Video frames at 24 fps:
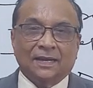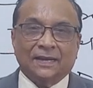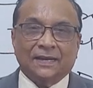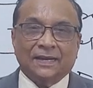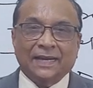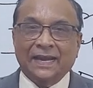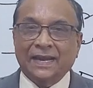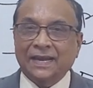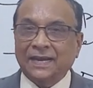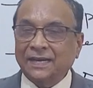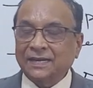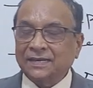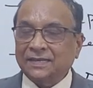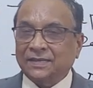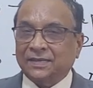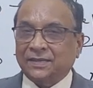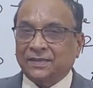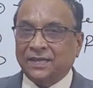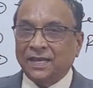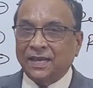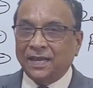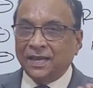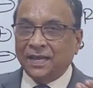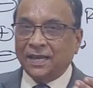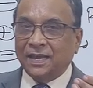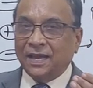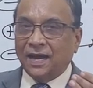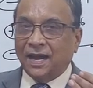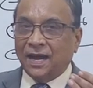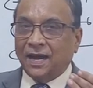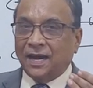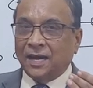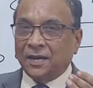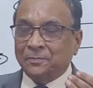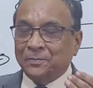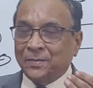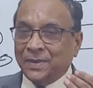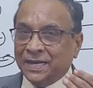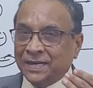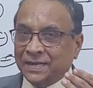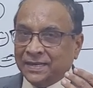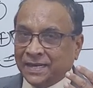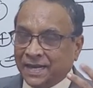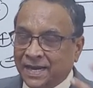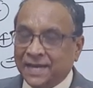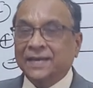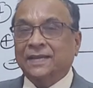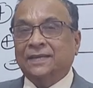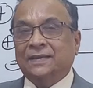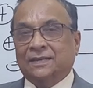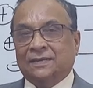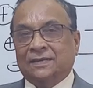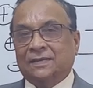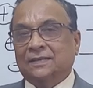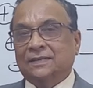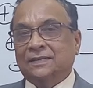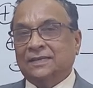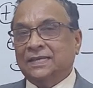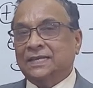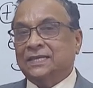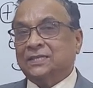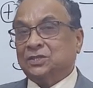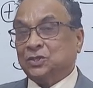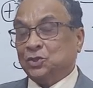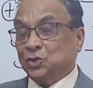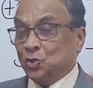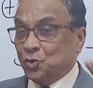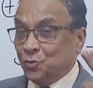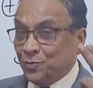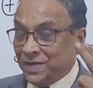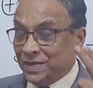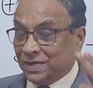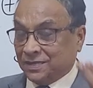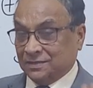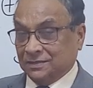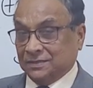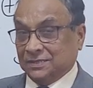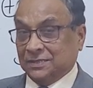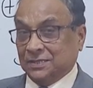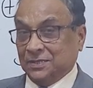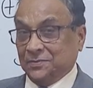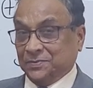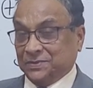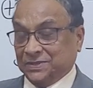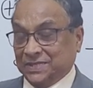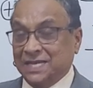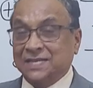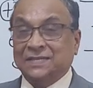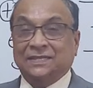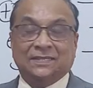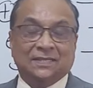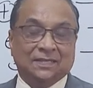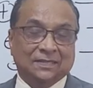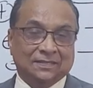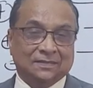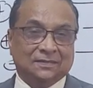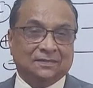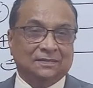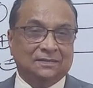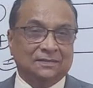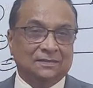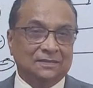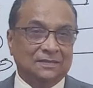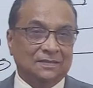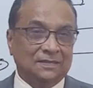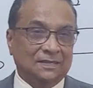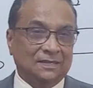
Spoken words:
that they are maintaining these humic substances,